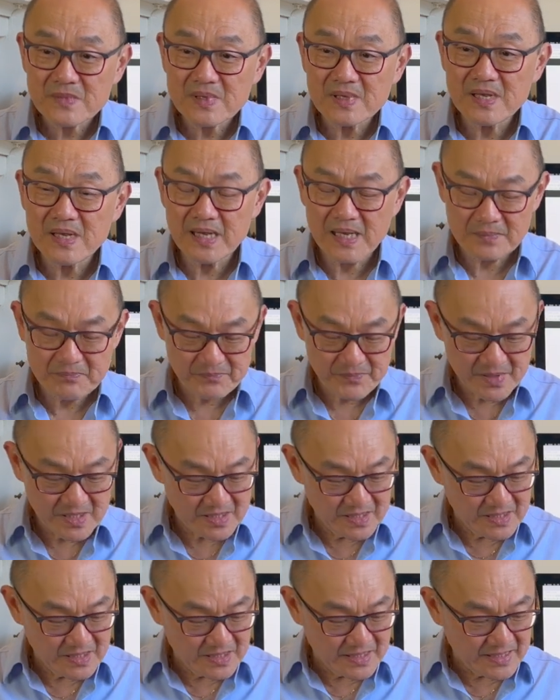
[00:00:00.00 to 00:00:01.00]

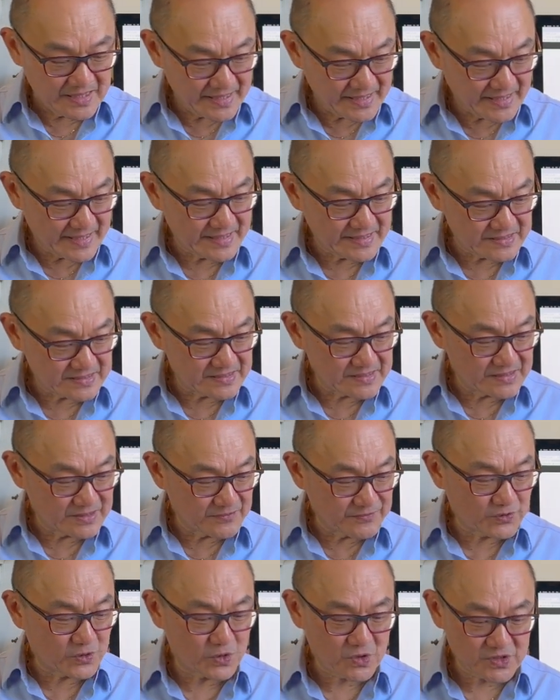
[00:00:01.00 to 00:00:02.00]
And
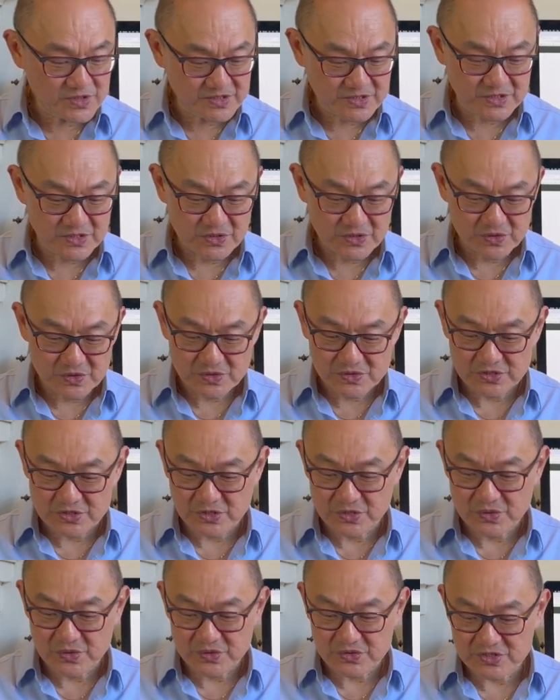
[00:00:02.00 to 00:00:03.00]
of course,
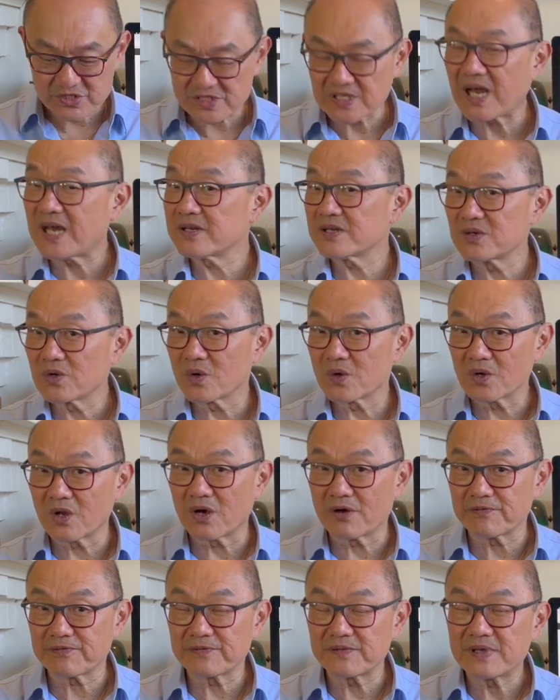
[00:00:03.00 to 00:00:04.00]
to start it all
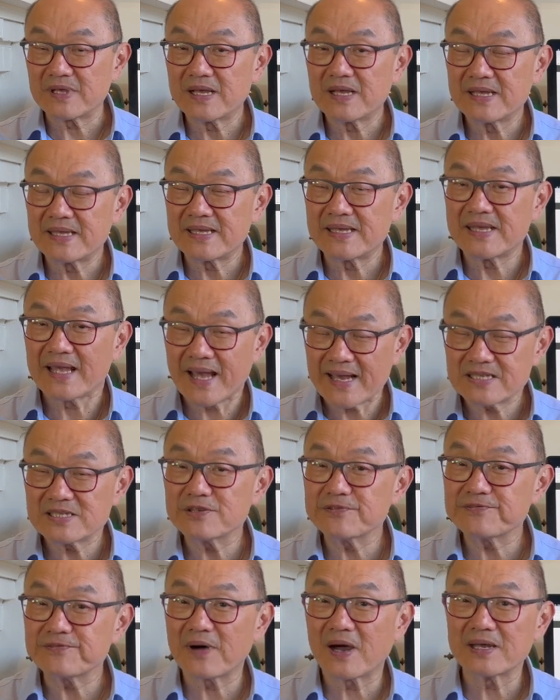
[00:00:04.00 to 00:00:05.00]
off, he had
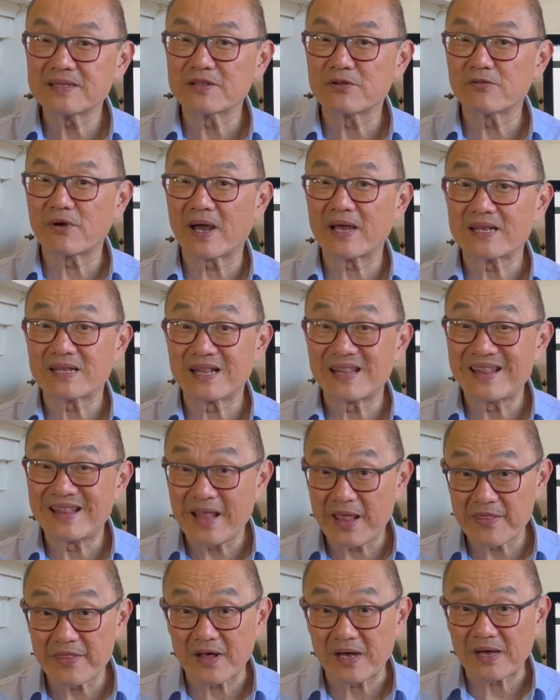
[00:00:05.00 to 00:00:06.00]
to find the right
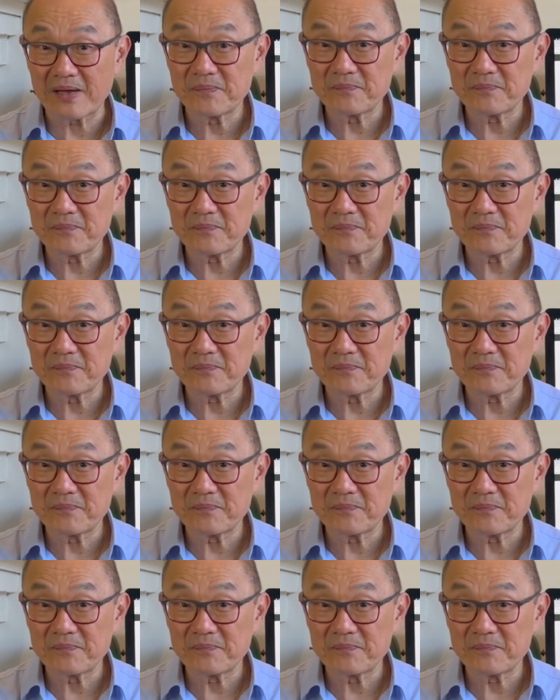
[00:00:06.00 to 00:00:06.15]
leather.